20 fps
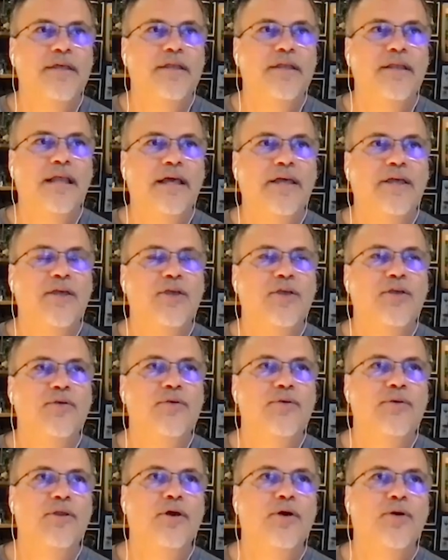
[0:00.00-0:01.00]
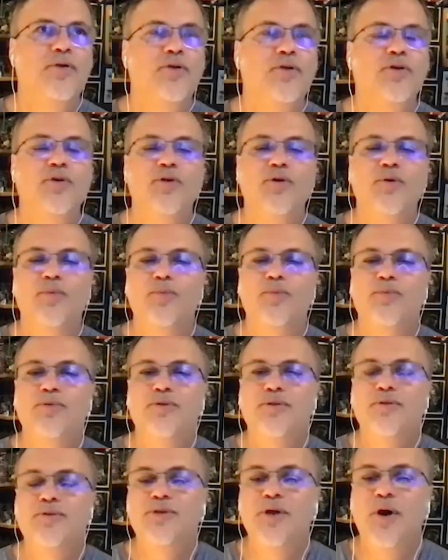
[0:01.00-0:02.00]
like you know you you
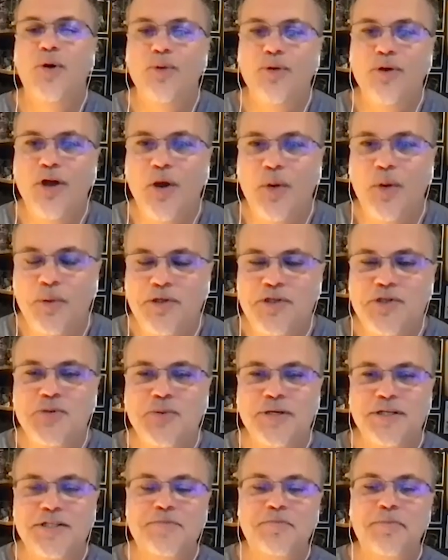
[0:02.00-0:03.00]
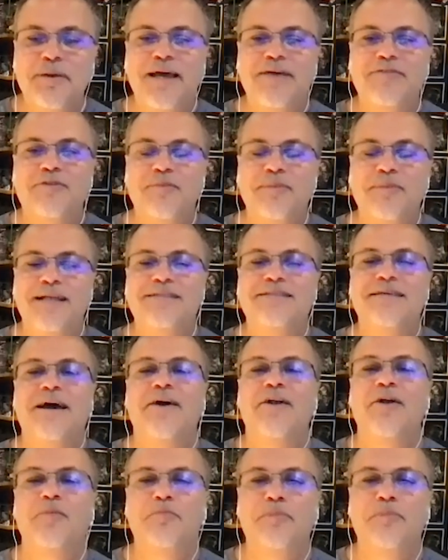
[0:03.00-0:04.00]
don't know what you expect from that
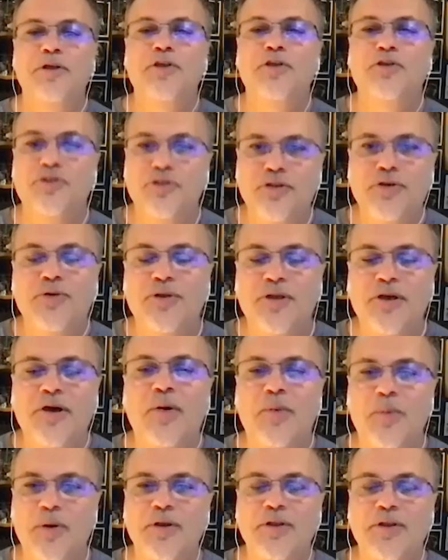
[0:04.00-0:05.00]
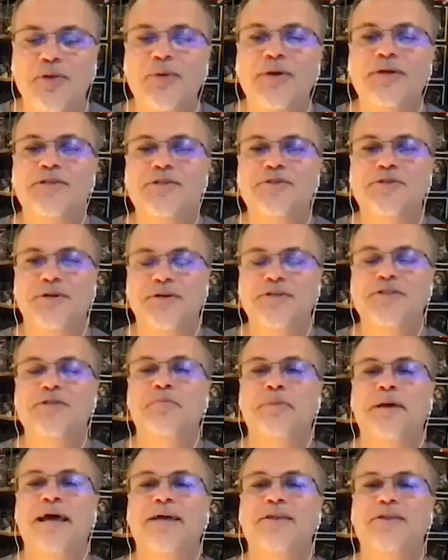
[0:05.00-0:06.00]
title but you do know what you ex- to
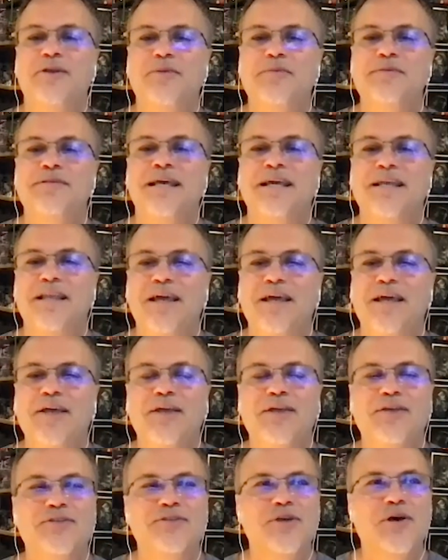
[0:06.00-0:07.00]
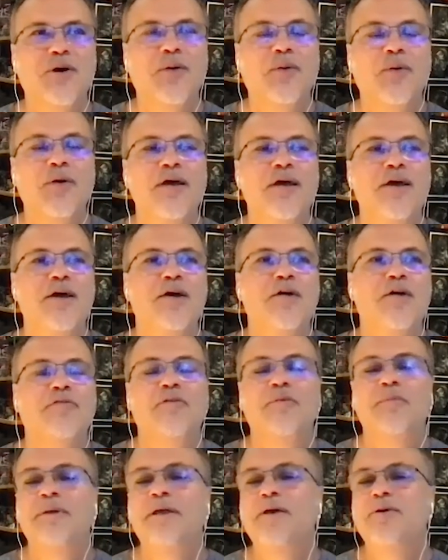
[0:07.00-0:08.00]
expect you know what i'm saying like so
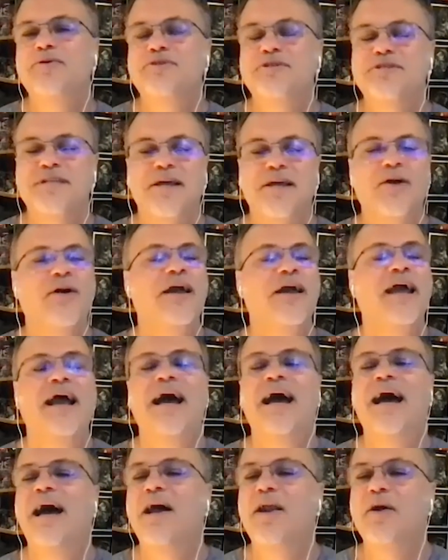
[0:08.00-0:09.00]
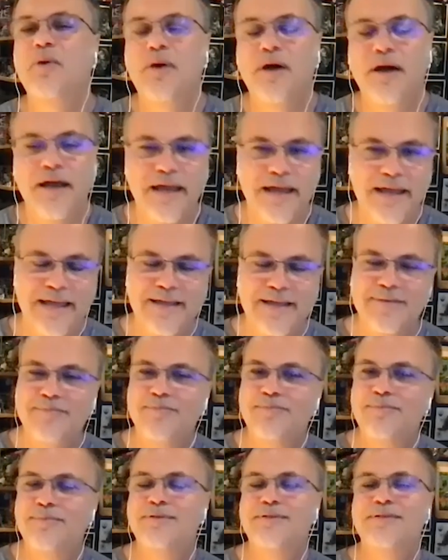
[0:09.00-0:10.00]
for me it was just like okay how do i
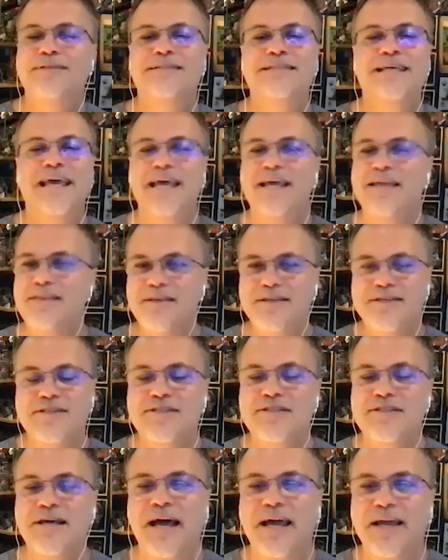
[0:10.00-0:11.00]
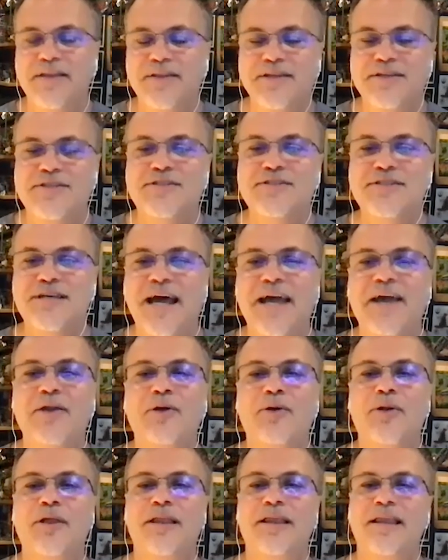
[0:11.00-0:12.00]
take this title this
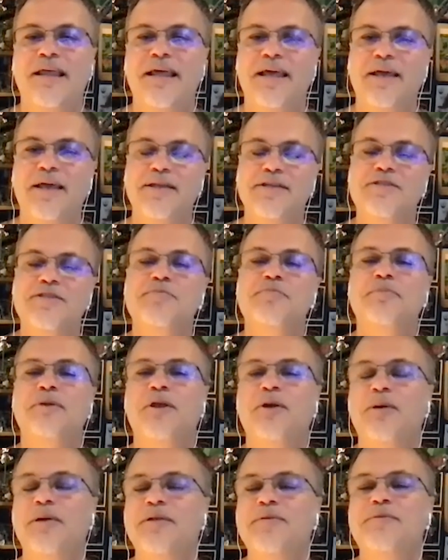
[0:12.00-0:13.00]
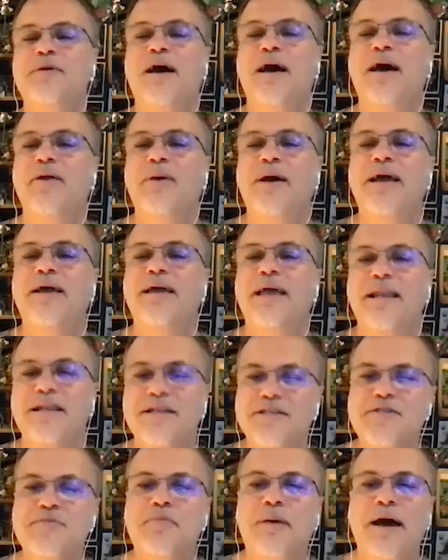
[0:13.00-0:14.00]
title and like it's you know and how do i get
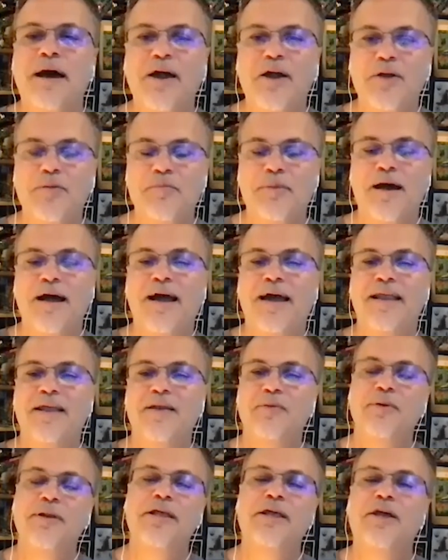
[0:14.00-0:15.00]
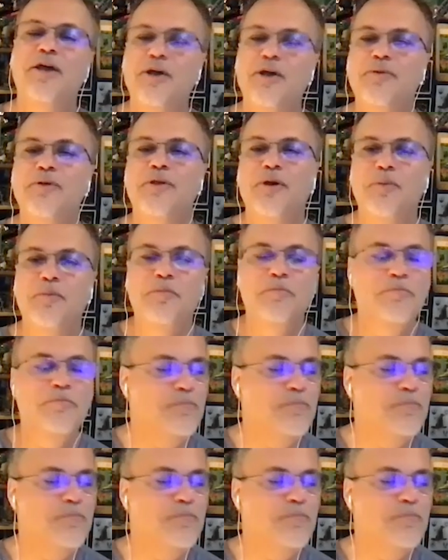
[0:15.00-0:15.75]
inspired by it and really you know